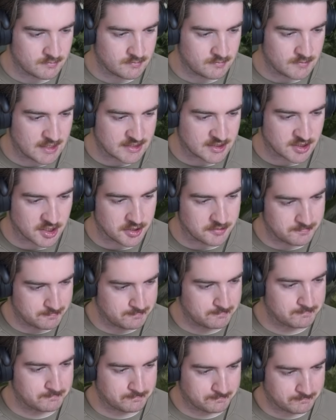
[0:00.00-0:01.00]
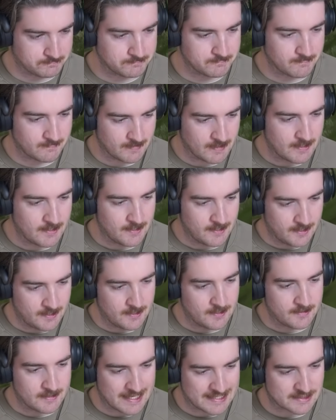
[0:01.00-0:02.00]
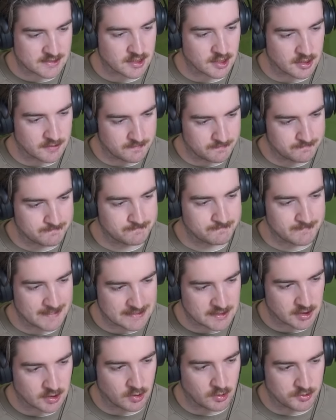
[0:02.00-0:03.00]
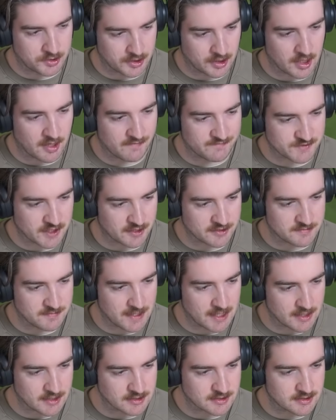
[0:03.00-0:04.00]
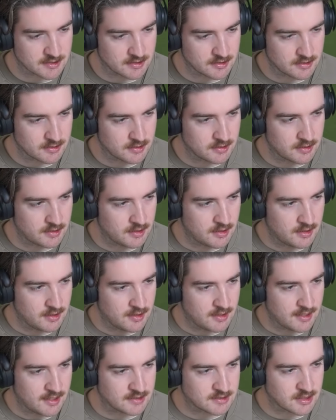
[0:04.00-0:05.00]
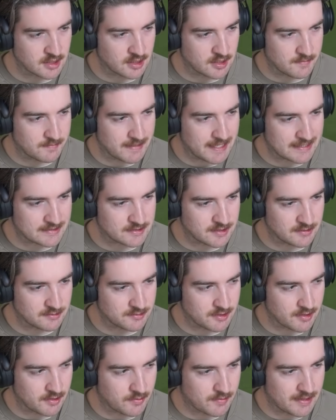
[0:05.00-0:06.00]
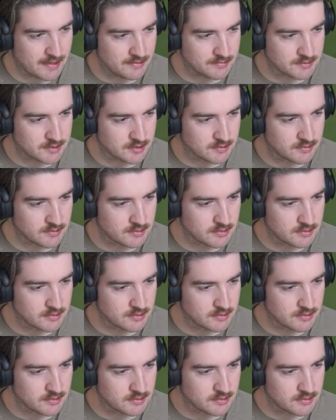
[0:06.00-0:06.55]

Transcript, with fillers: That's good. That's good. That's a golden golf shot, to be honest. That's going to come back down and around too.